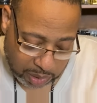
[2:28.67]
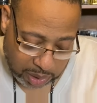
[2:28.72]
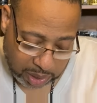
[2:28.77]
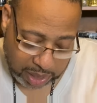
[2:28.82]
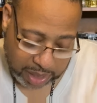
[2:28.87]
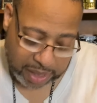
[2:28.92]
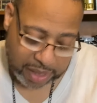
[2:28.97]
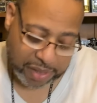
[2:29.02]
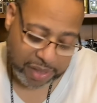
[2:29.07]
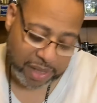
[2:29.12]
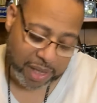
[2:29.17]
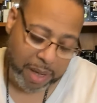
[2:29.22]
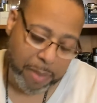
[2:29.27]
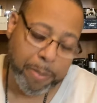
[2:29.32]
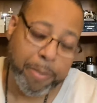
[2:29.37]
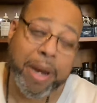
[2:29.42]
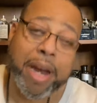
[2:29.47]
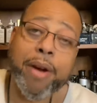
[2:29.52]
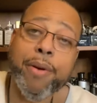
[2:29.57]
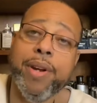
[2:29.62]
it is
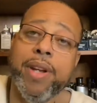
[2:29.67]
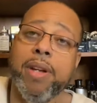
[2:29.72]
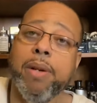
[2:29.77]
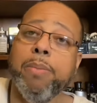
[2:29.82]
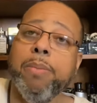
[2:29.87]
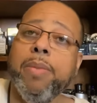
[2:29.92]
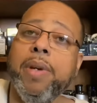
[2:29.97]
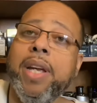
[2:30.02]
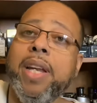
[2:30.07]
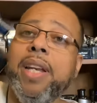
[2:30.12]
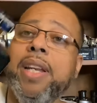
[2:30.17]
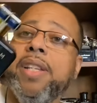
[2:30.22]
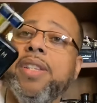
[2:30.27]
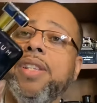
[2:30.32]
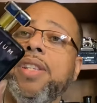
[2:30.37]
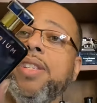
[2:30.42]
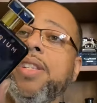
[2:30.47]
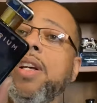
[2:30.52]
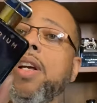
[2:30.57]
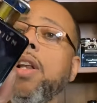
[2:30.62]
Imperium, and this
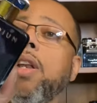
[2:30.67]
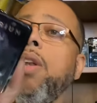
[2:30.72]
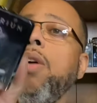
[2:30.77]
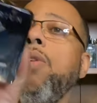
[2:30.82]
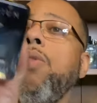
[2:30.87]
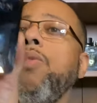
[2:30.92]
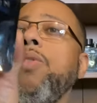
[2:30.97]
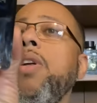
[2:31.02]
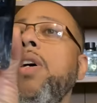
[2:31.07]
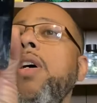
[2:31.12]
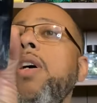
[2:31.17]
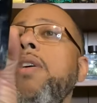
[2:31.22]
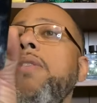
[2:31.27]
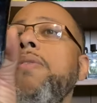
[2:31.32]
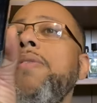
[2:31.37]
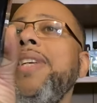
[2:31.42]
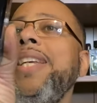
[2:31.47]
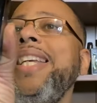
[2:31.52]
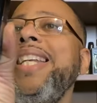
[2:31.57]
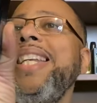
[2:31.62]
is a clone
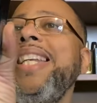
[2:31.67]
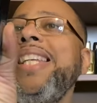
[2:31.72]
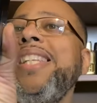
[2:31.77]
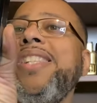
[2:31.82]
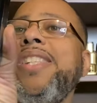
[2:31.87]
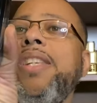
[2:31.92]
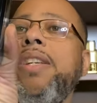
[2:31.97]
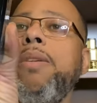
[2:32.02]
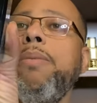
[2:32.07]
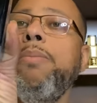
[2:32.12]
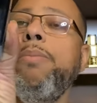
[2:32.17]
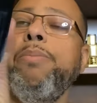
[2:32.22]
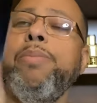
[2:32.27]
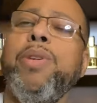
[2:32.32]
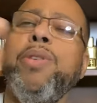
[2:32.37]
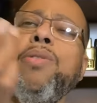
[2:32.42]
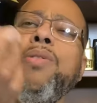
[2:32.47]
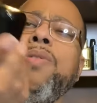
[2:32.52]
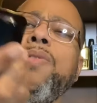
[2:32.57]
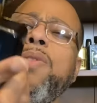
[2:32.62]
of Elysium.
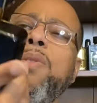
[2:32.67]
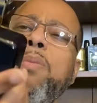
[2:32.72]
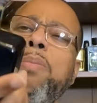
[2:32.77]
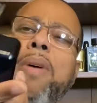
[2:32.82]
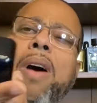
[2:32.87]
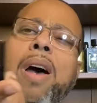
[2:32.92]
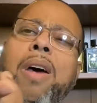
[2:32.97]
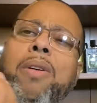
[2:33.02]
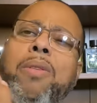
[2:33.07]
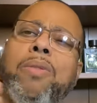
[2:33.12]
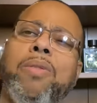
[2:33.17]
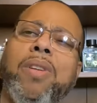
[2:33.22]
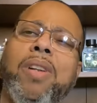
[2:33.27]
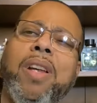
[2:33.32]
Beautiful bottle.